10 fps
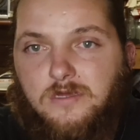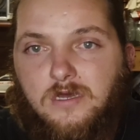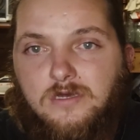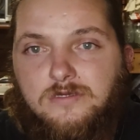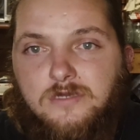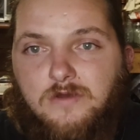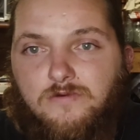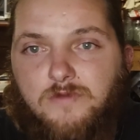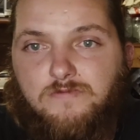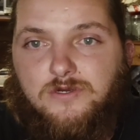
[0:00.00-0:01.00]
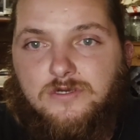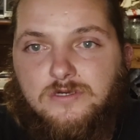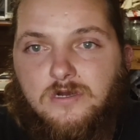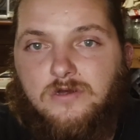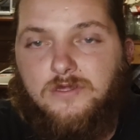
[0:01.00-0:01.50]
not
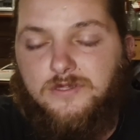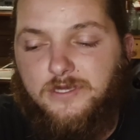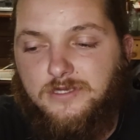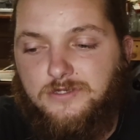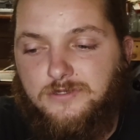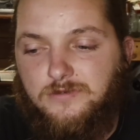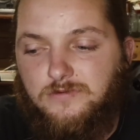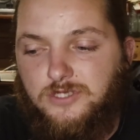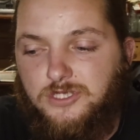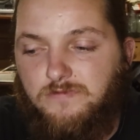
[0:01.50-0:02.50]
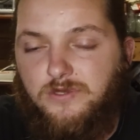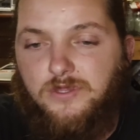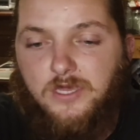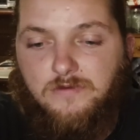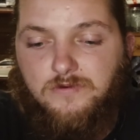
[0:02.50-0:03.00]
remember all the things we should be
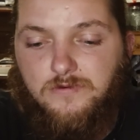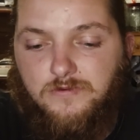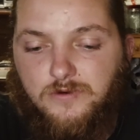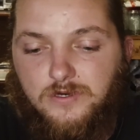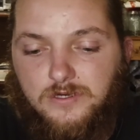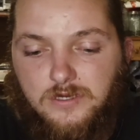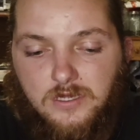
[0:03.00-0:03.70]
thankful for.